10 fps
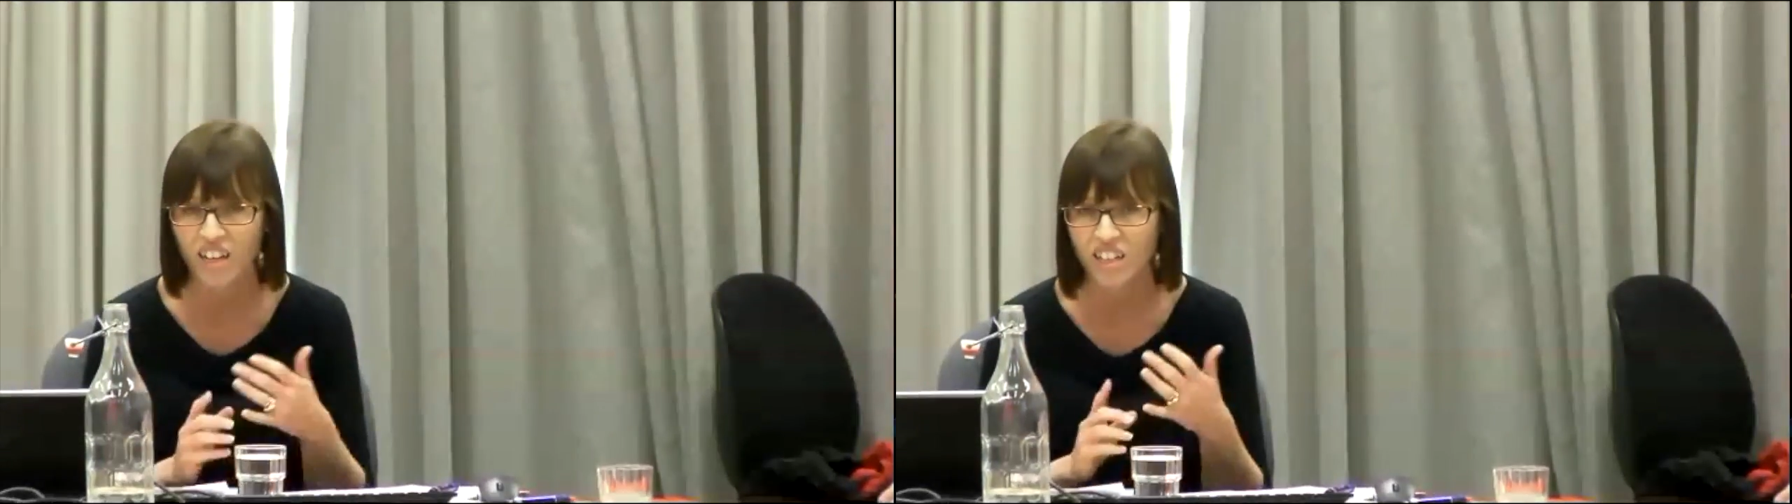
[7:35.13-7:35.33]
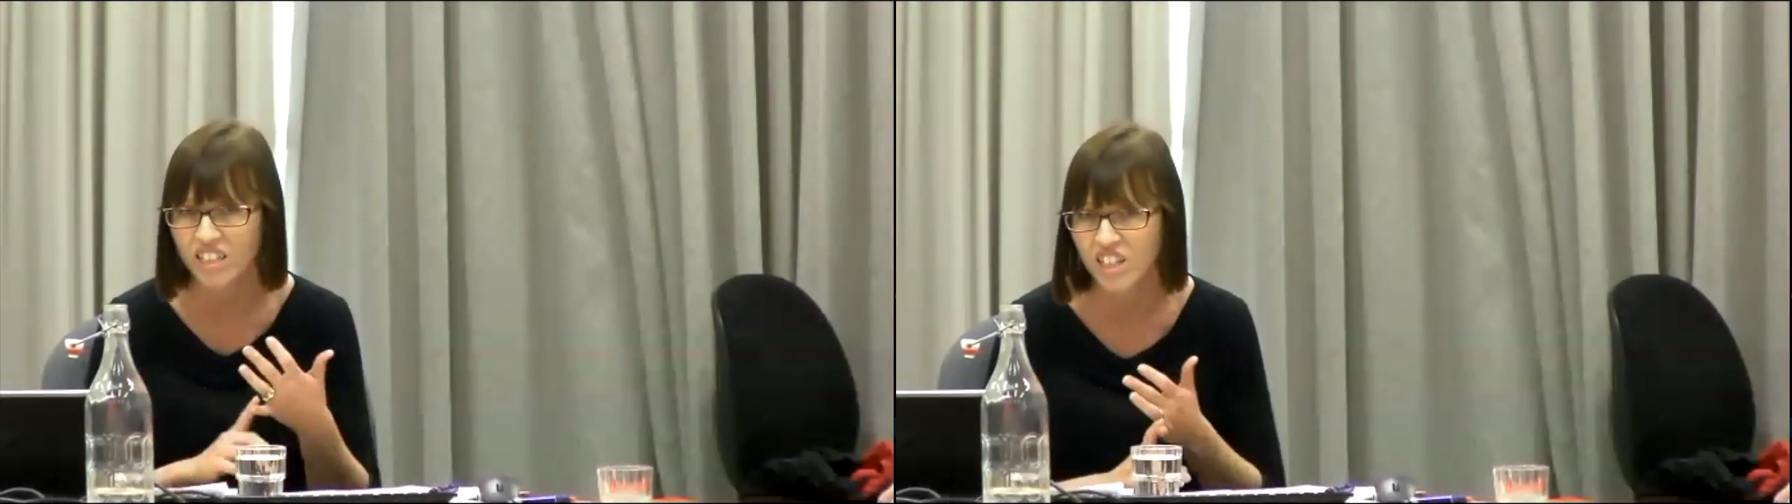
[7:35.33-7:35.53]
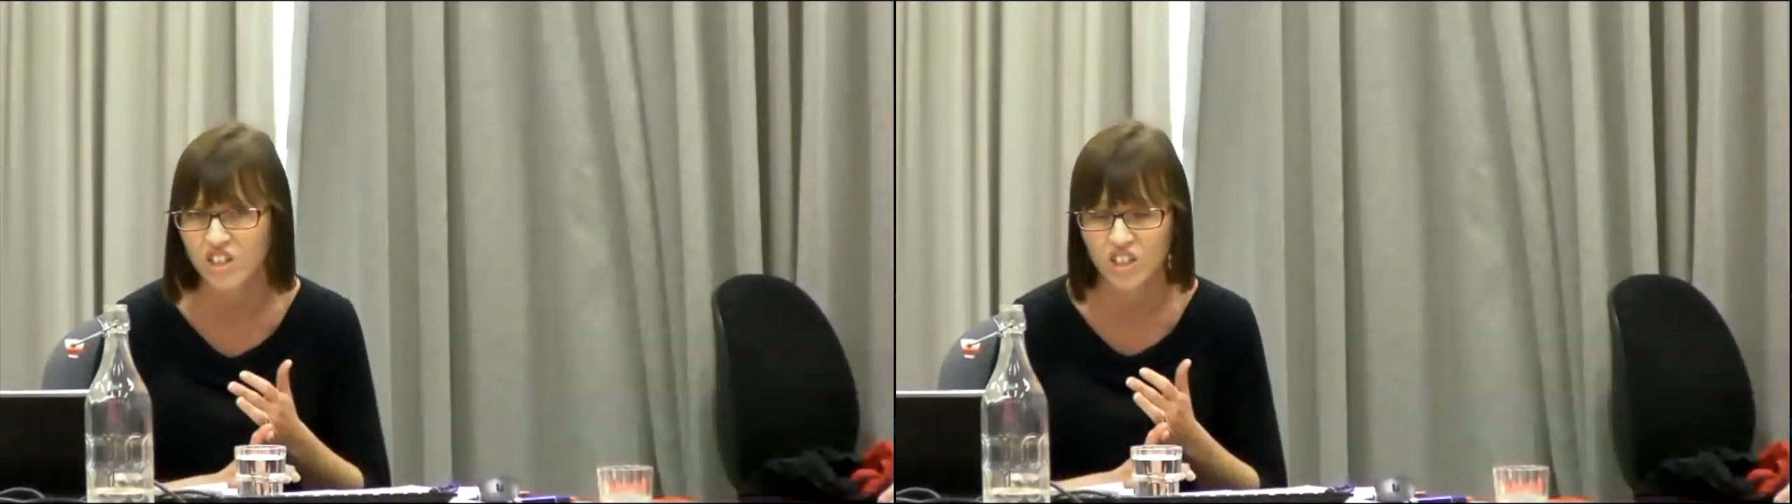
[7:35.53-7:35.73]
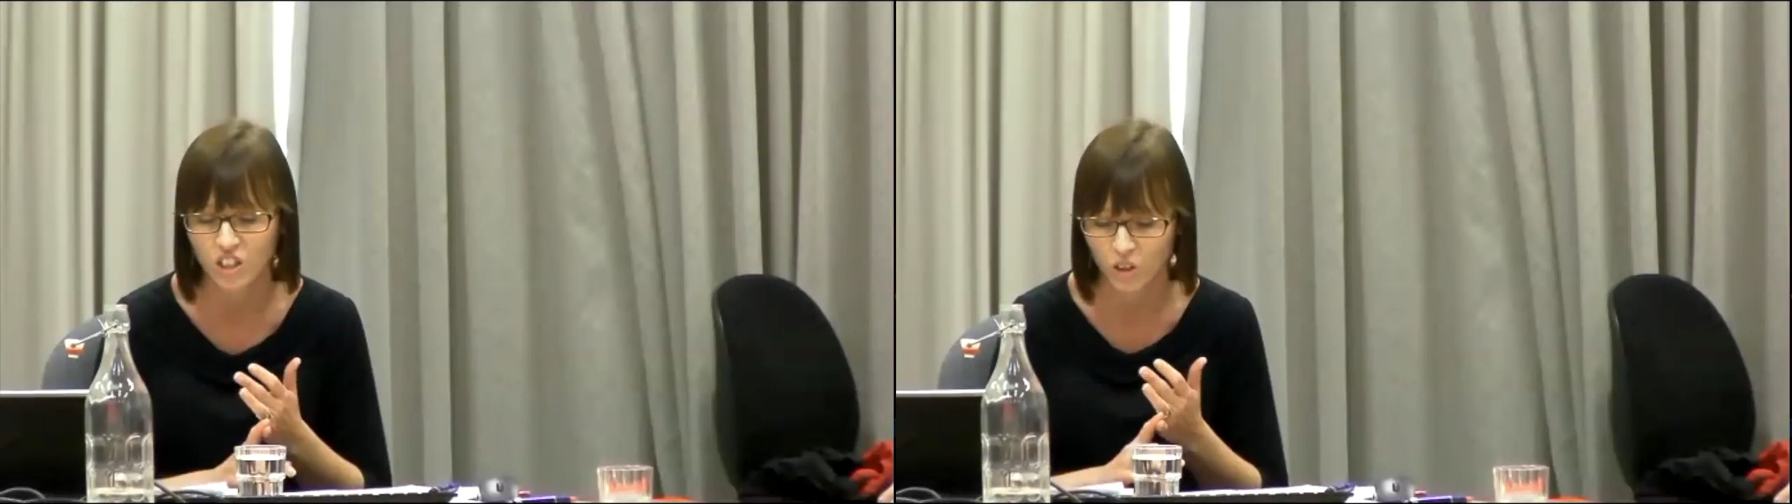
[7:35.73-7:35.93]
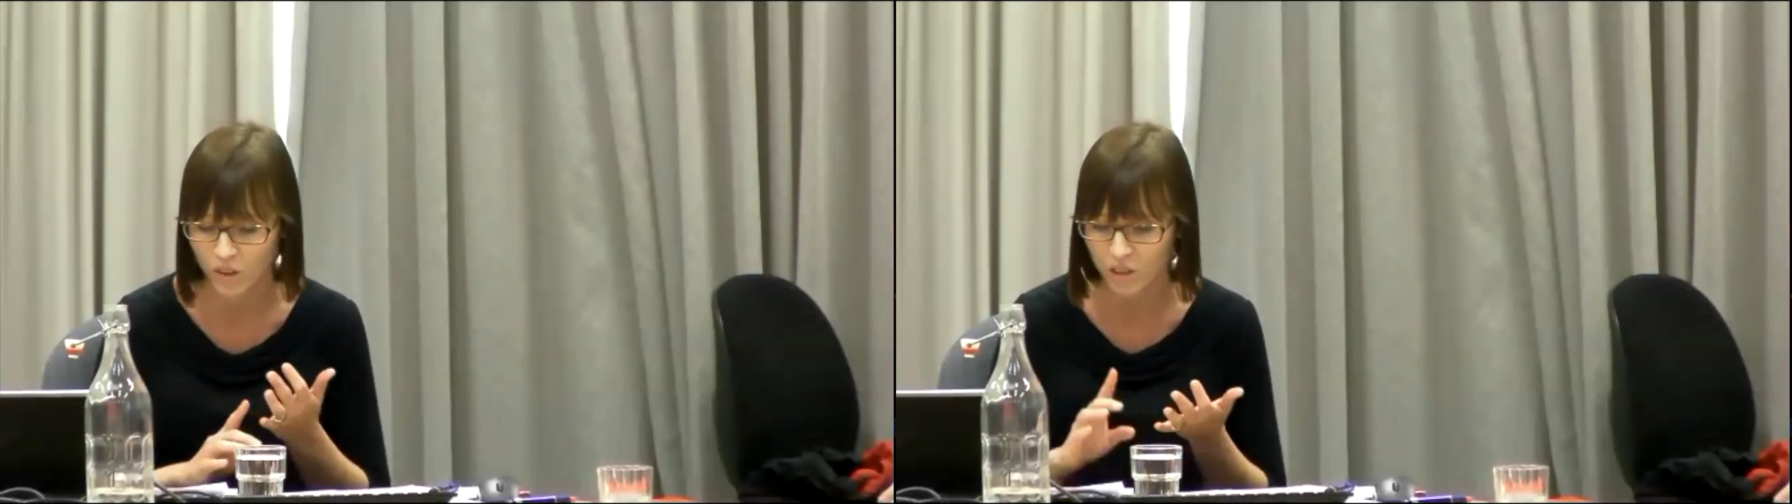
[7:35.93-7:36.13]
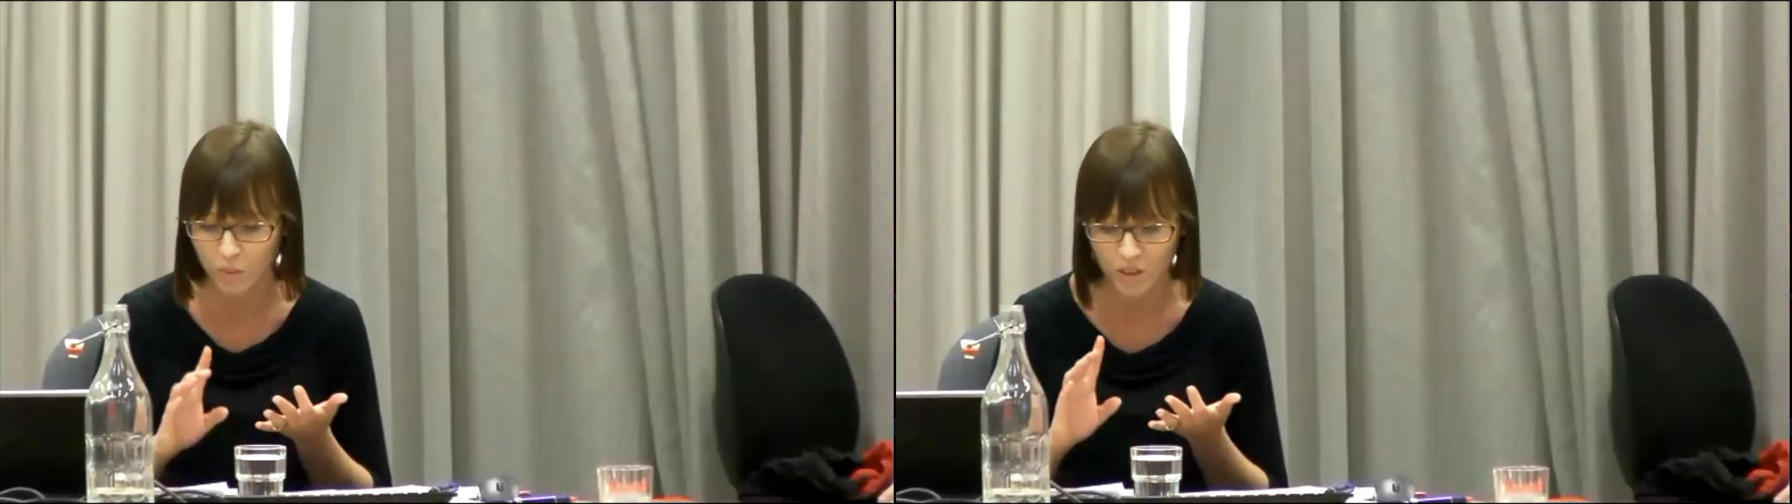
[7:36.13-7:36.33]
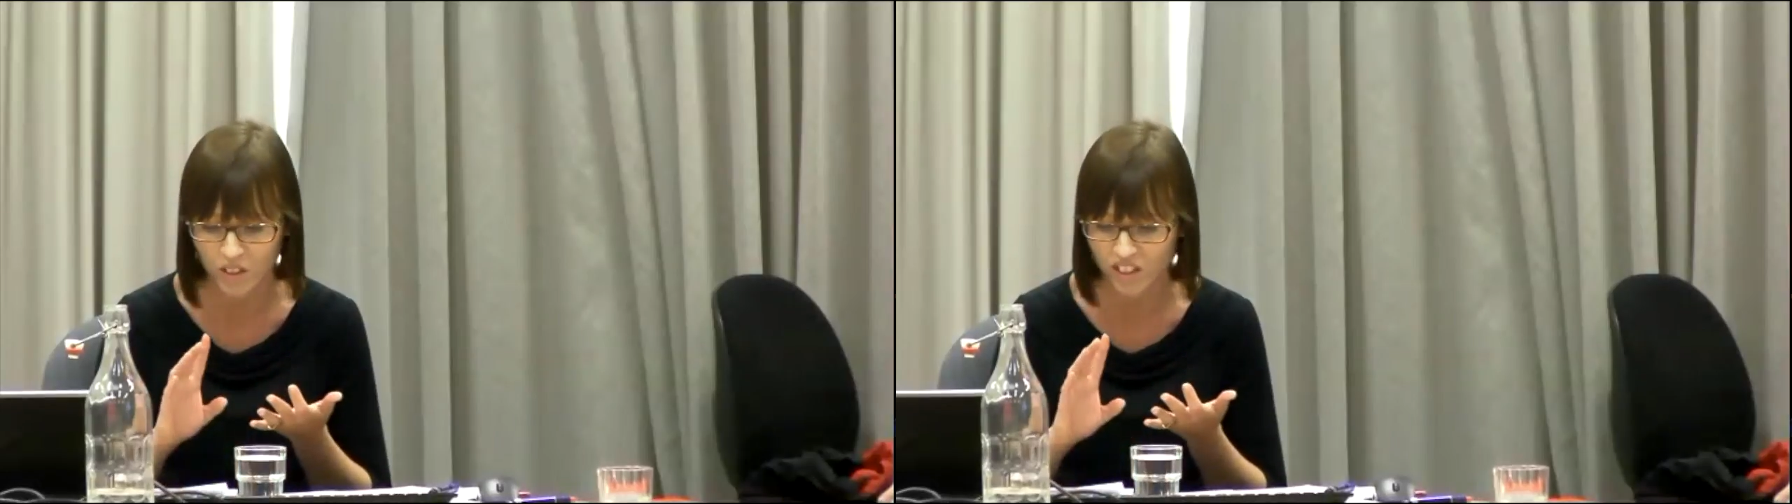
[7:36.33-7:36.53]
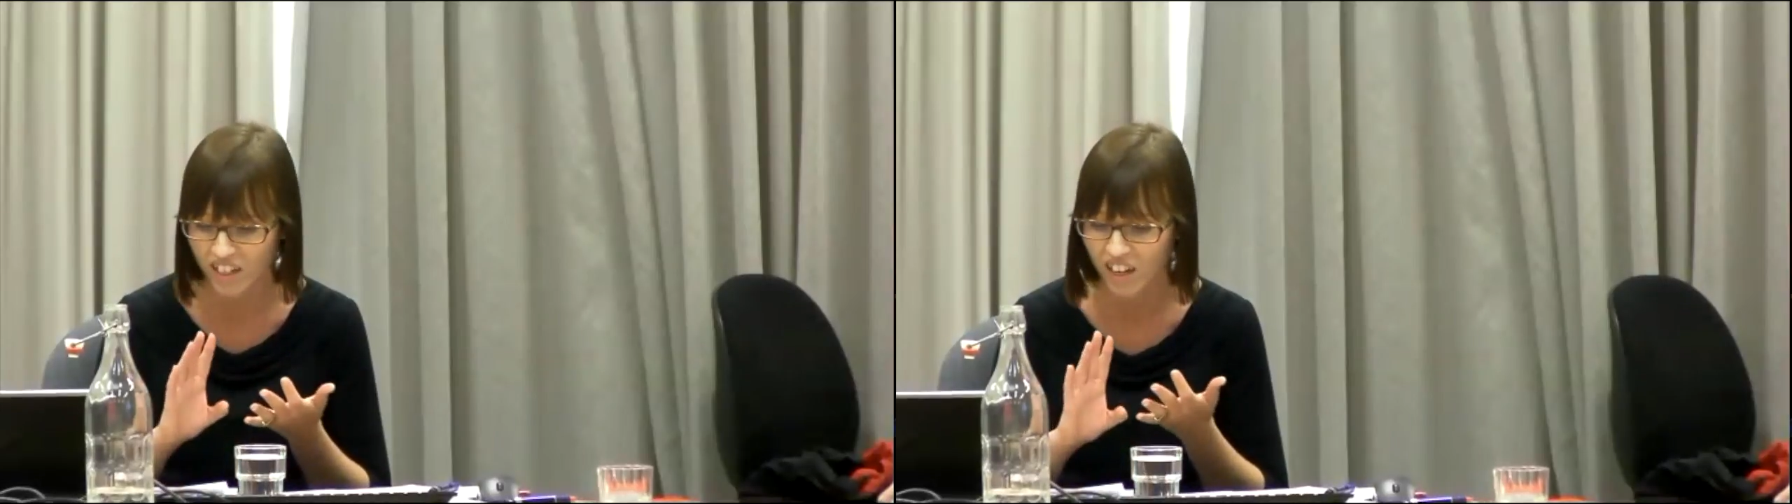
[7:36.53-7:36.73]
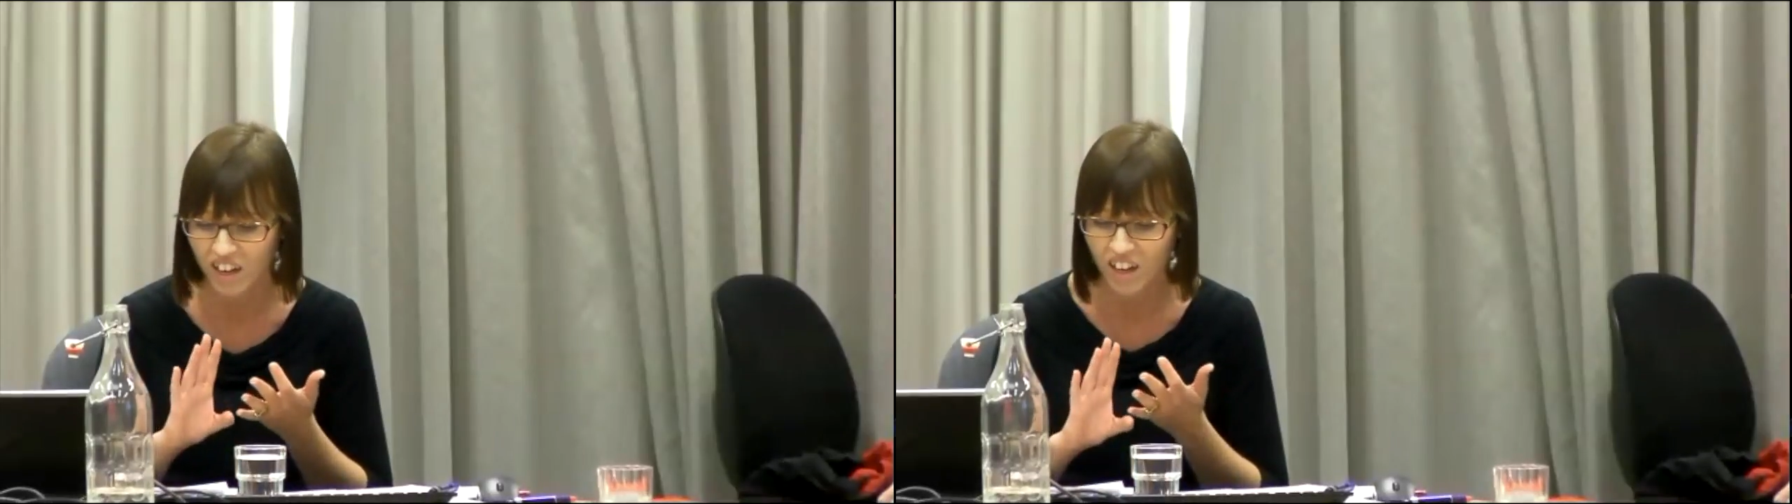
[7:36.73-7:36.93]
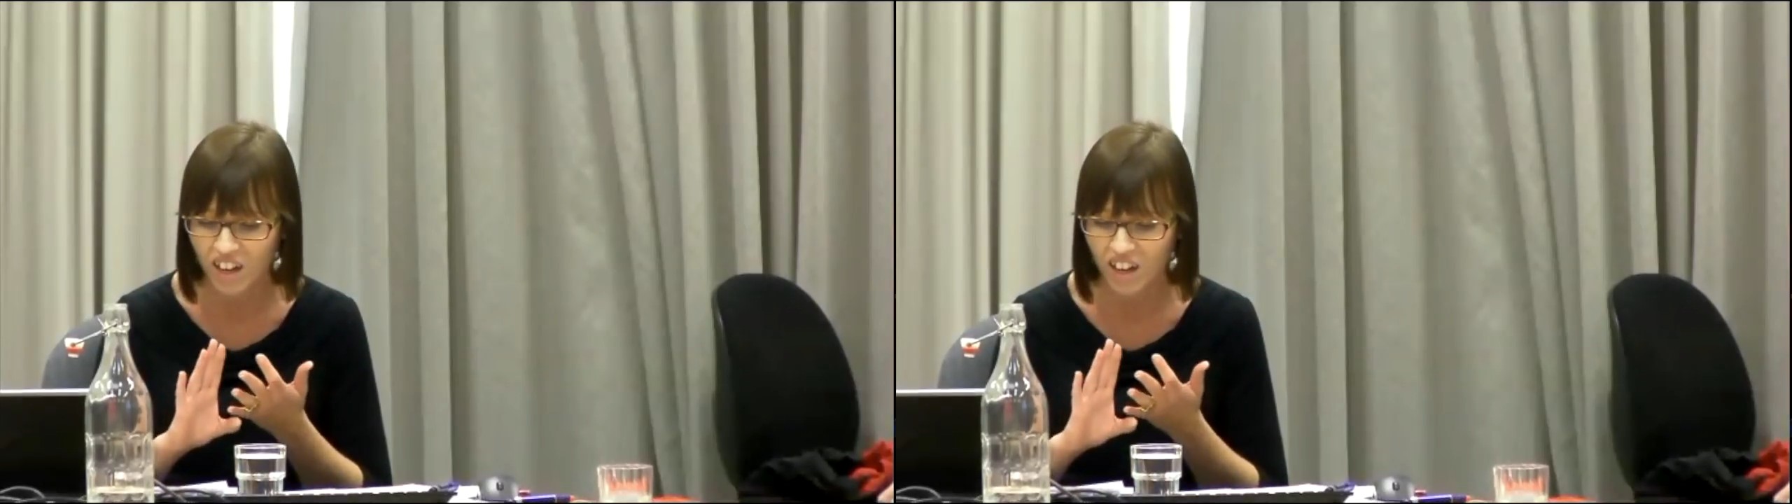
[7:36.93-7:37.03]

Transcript: like international law and reciprocity,